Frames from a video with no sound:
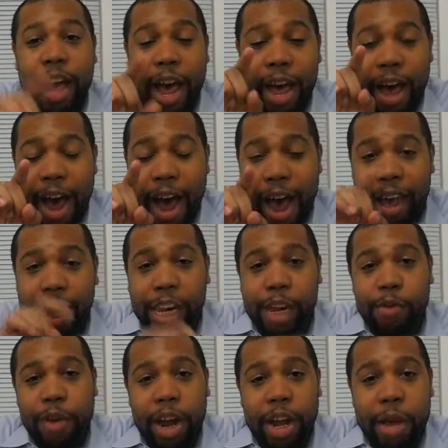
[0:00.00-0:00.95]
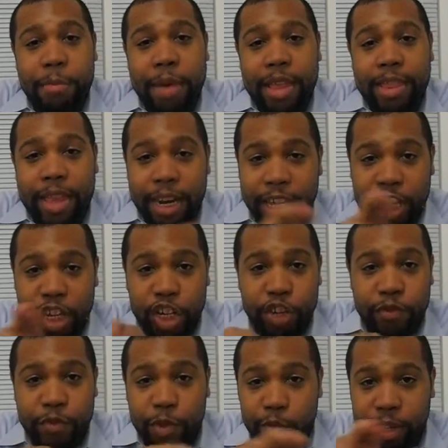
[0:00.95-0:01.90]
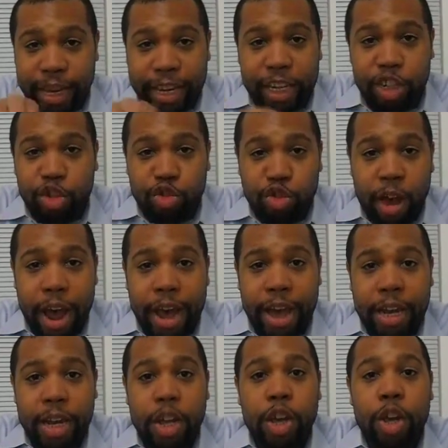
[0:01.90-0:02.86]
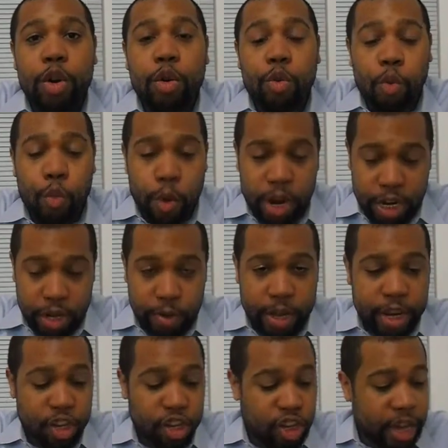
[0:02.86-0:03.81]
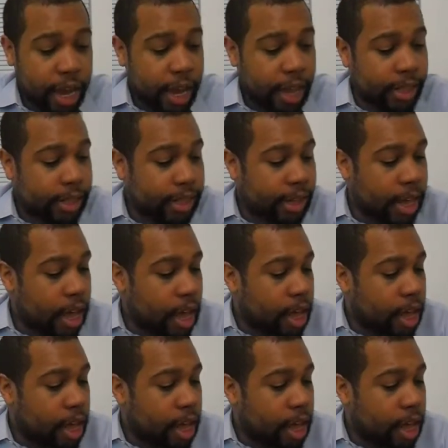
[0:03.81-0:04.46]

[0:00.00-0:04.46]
I highly recommend that each of you ladies try it when you get a chance.